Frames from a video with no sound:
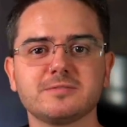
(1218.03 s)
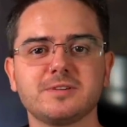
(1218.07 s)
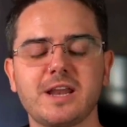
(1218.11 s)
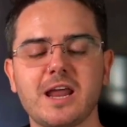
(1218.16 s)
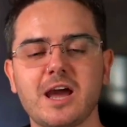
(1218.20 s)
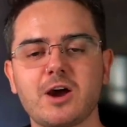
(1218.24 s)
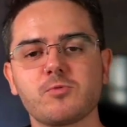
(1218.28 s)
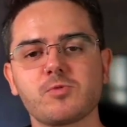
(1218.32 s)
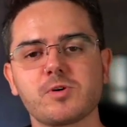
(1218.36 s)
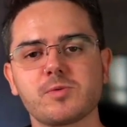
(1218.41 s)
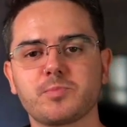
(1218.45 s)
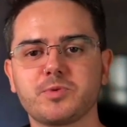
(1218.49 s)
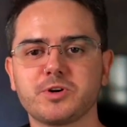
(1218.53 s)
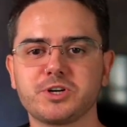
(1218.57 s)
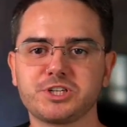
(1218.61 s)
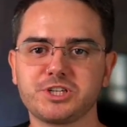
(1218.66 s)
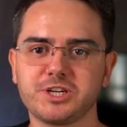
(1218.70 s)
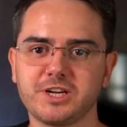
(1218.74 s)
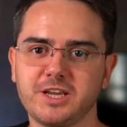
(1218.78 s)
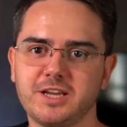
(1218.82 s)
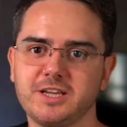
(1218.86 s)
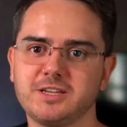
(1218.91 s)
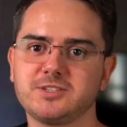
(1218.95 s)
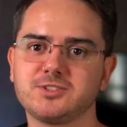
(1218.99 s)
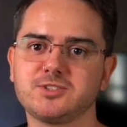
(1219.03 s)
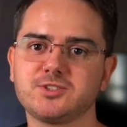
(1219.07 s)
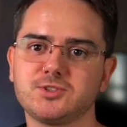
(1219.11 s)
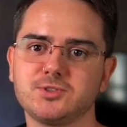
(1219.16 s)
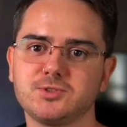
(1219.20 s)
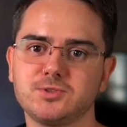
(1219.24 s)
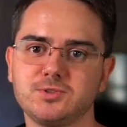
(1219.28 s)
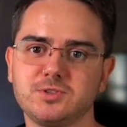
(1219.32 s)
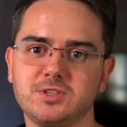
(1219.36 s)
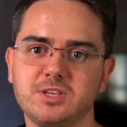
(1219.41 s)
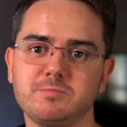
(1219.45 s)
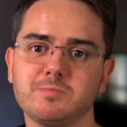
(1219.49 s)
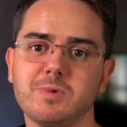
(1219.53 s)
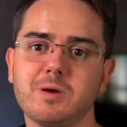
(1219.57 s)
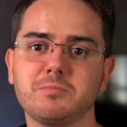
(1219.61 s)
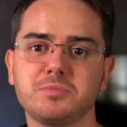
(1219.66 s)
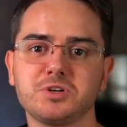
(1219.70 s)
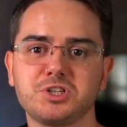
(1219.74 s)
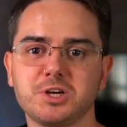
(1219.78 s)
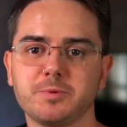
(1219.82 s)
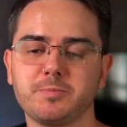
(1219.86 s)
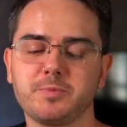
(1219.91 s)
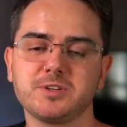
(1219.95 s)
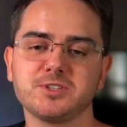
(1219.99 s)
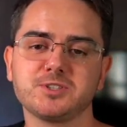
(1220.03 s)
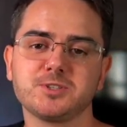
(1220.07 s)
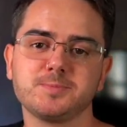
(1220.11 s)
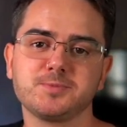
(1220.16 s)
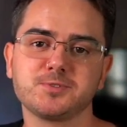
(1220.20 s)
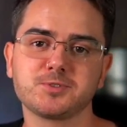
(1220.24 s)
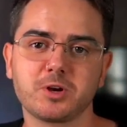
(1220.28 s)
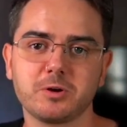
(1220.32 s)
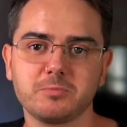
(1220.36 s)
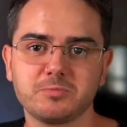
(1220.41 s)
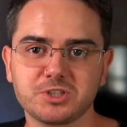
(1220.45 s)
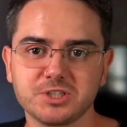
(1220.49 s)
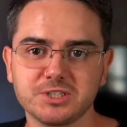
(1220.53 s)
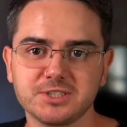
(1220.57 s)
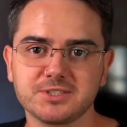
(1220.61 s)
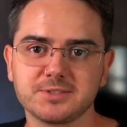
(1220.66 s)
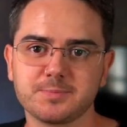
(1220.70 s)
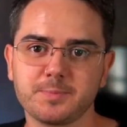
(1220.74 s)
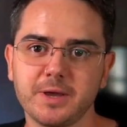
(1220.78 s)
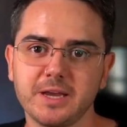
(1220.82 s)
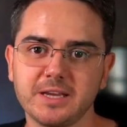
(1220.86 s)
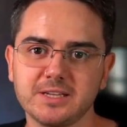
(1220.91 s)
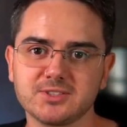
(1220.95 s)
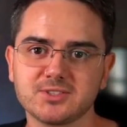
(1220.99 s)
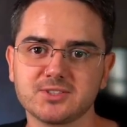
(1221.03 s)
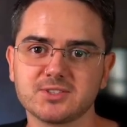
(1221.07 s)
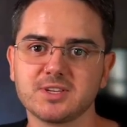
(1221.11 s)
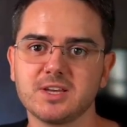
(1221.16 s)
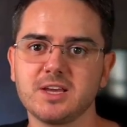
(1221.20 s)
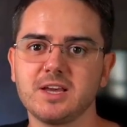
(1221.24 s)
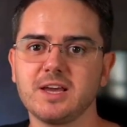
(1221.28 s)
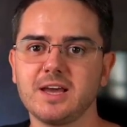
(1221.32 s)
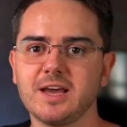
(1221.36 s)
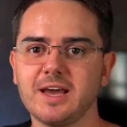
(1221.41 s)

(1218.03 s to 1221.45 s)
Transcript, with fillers: Now now we're pushing into the membership and subscription space.